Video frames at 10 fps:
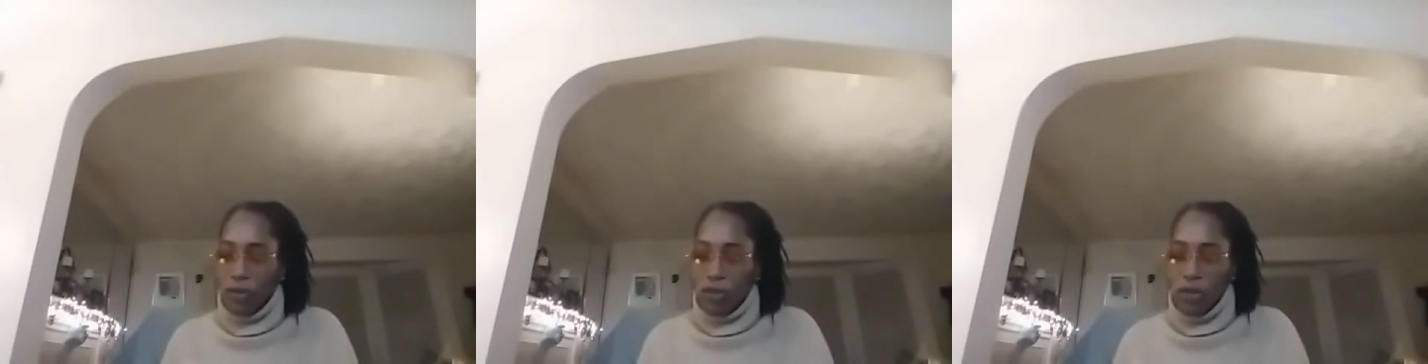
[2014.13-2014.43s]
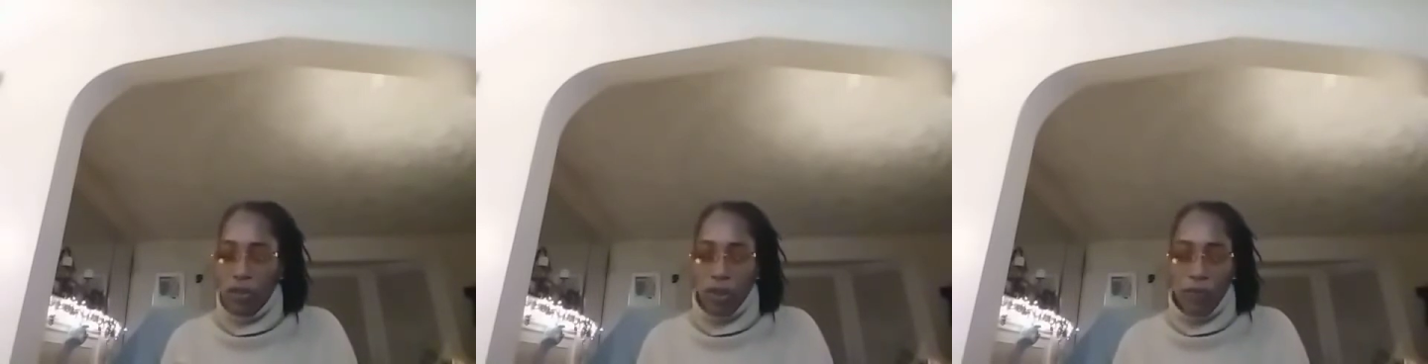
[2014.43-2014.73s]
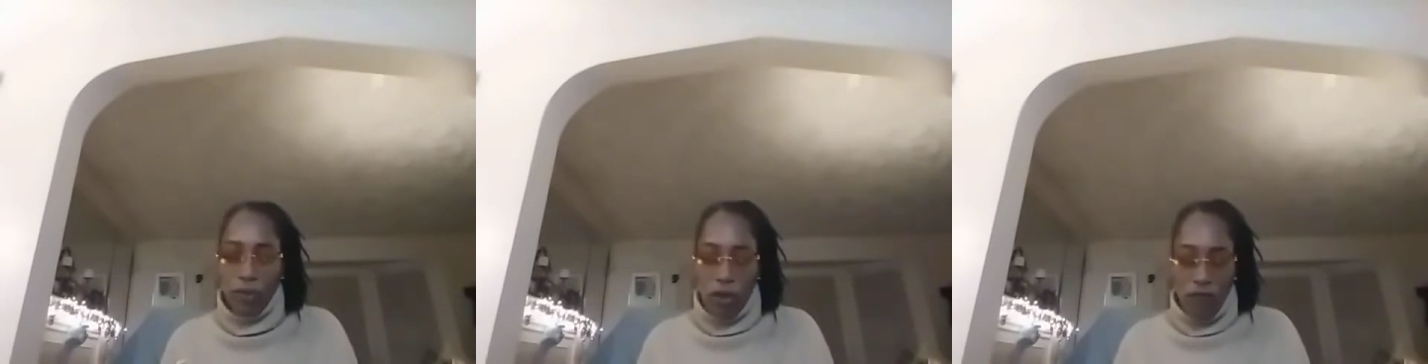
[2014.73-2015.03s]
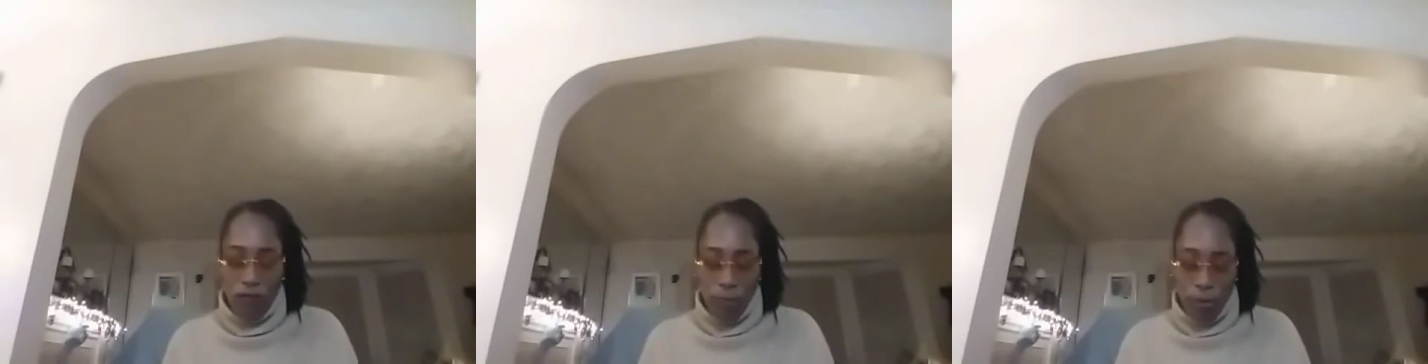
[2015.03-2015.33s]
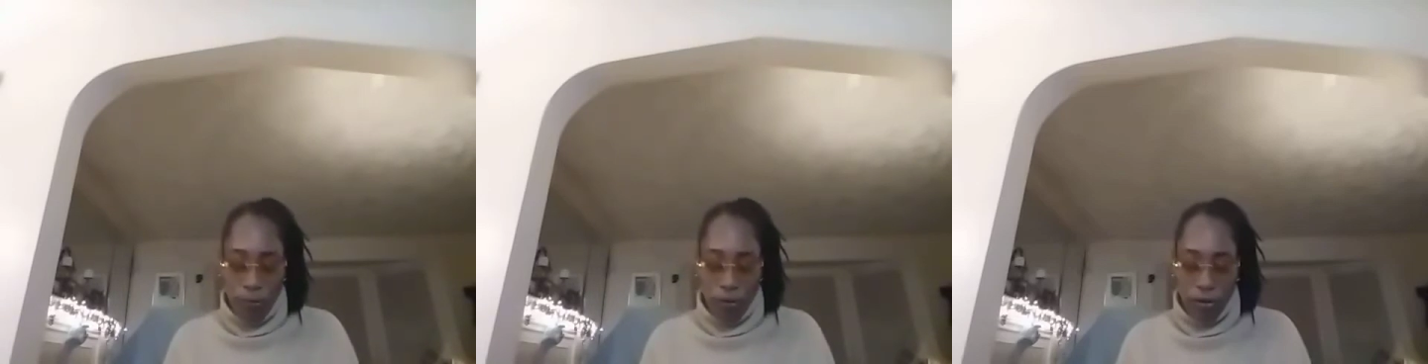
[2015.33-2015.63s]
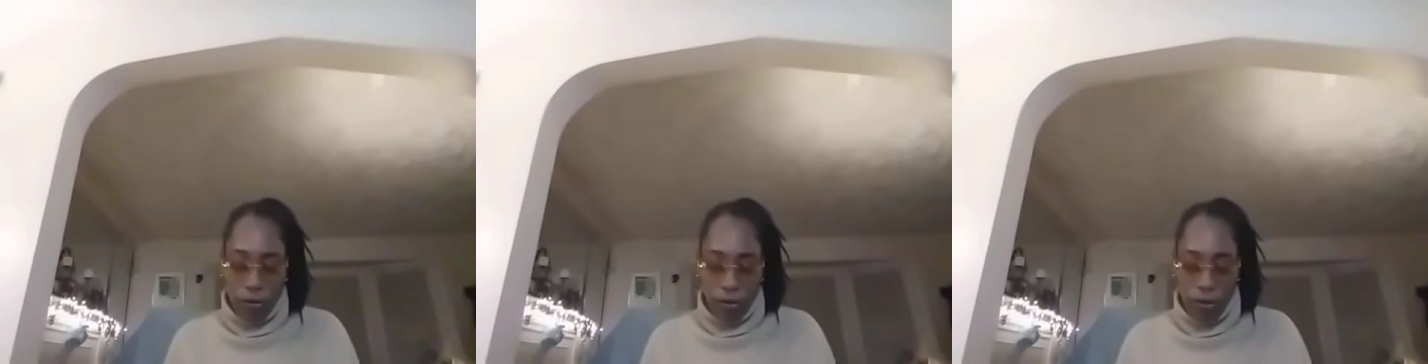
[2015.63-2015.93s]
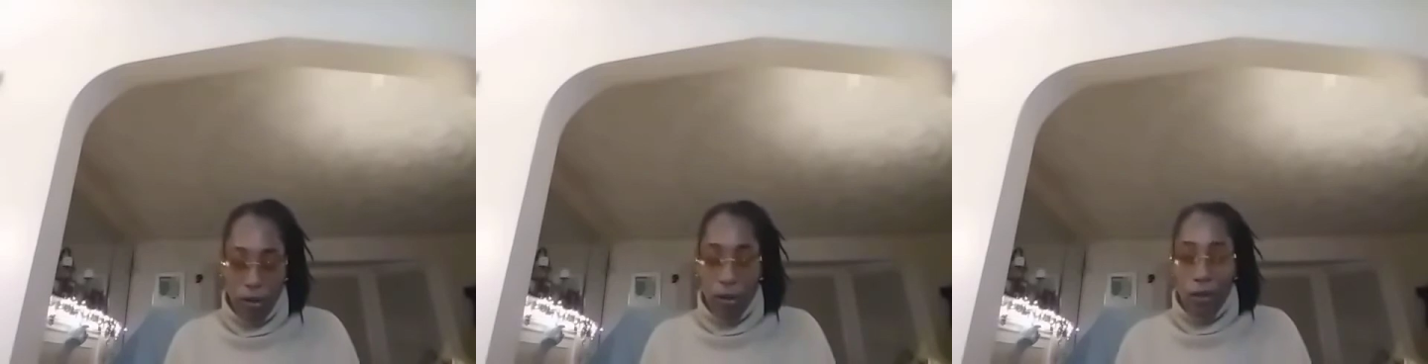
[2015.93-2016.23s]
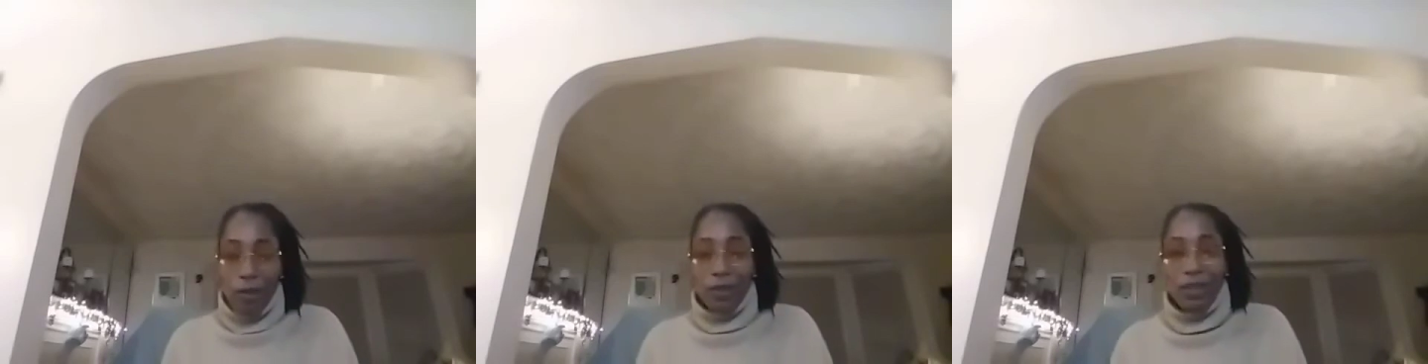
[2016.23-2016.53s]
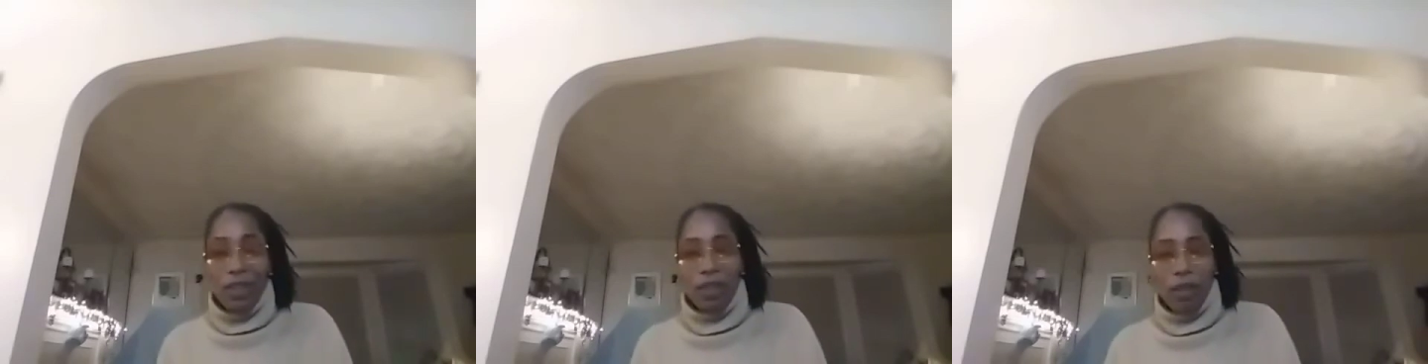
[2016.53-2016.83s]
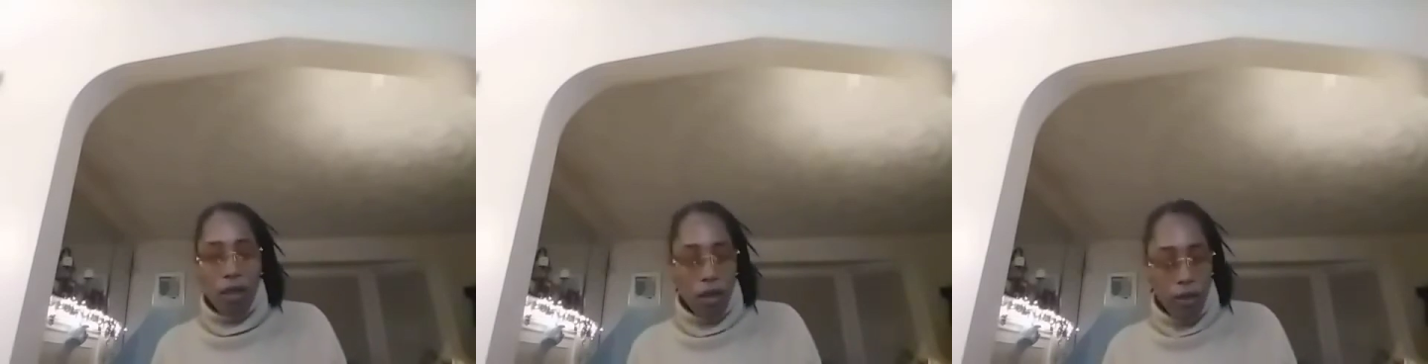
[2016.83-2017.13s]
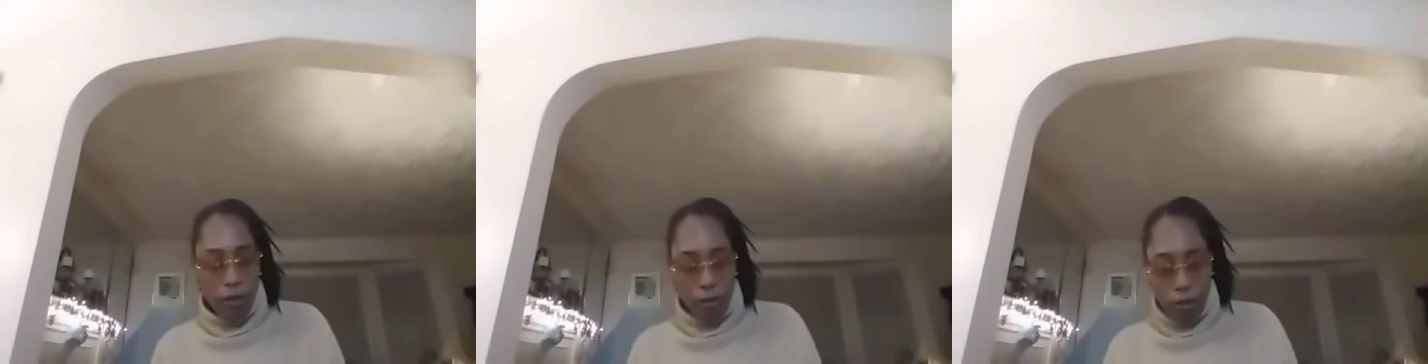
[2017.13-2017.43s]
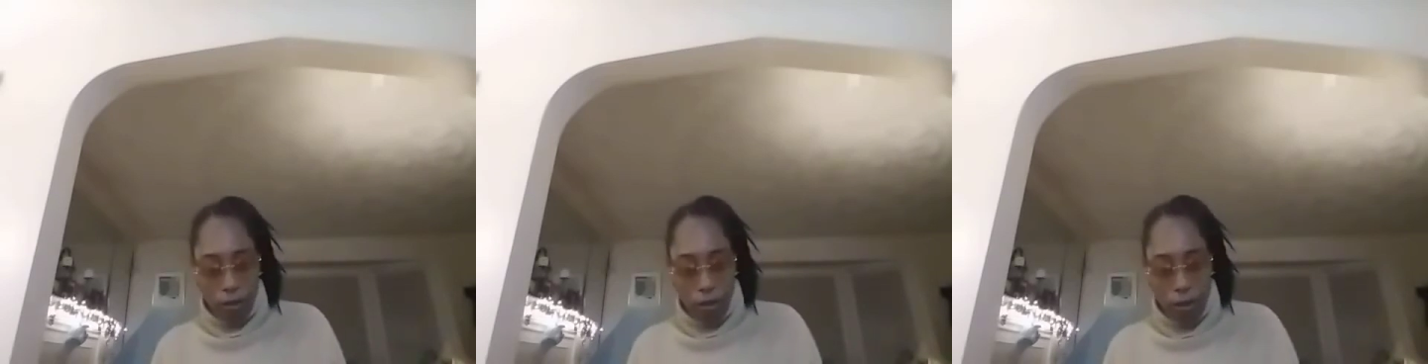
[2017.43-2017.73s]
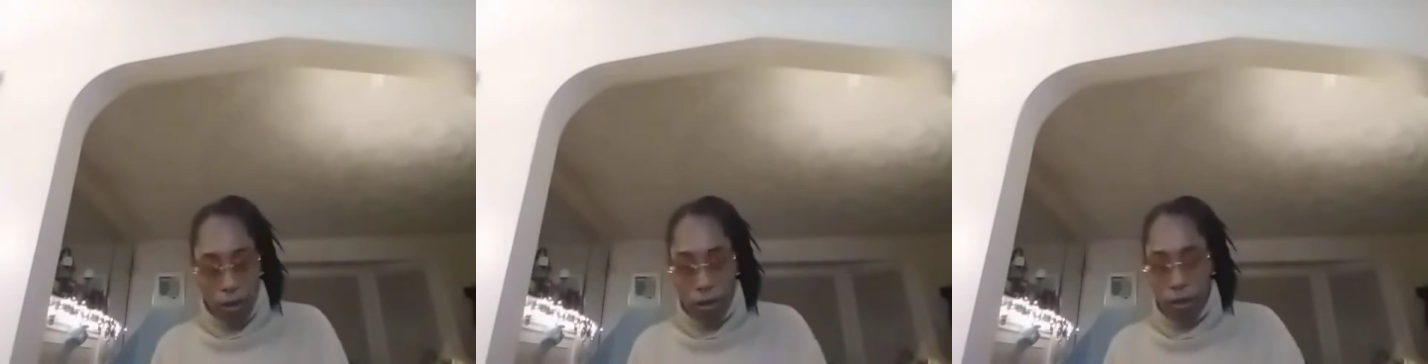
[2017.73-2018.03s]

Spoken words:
and just living off of memories. Sun card again.